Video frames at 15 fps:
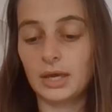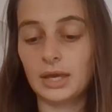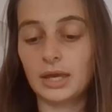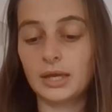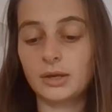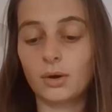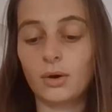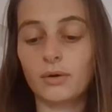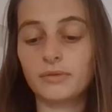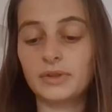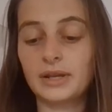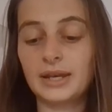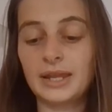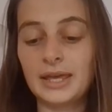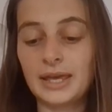In all the
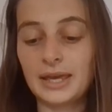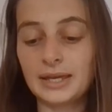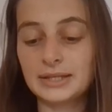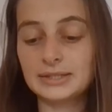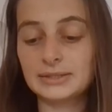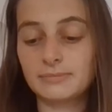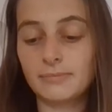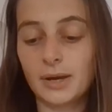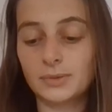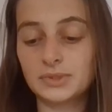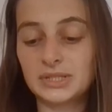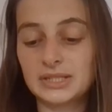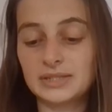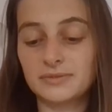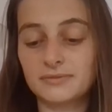lakes,
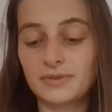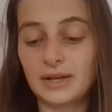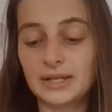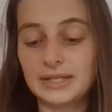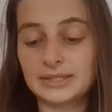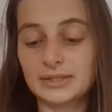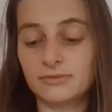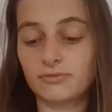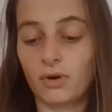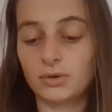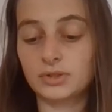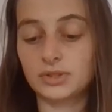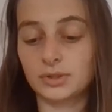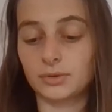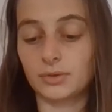mountains and valleys in
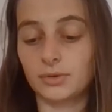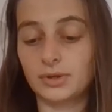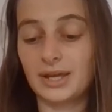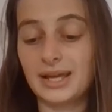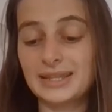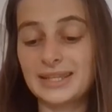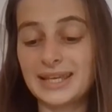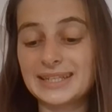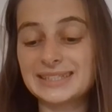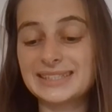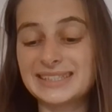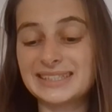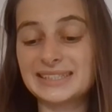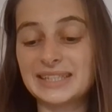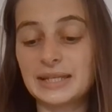Rockstone, there isn't
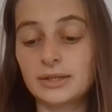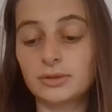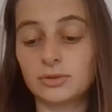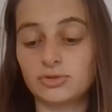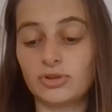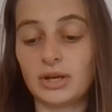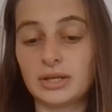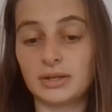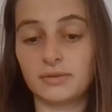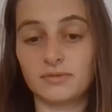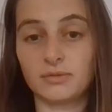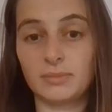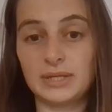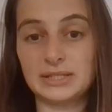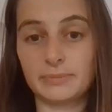a single dragon
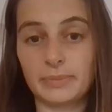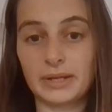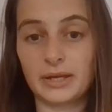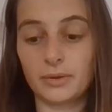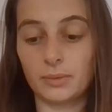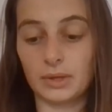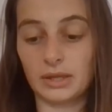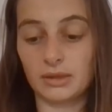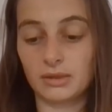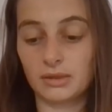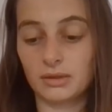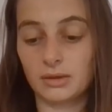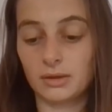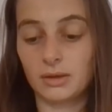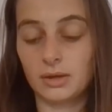for me to play with,
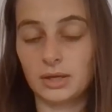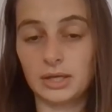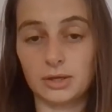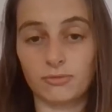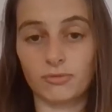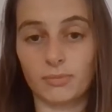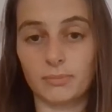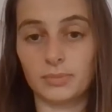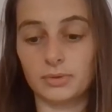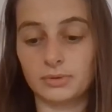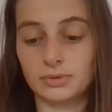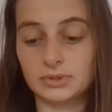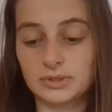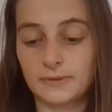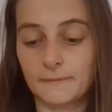he
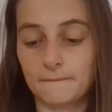grumbled.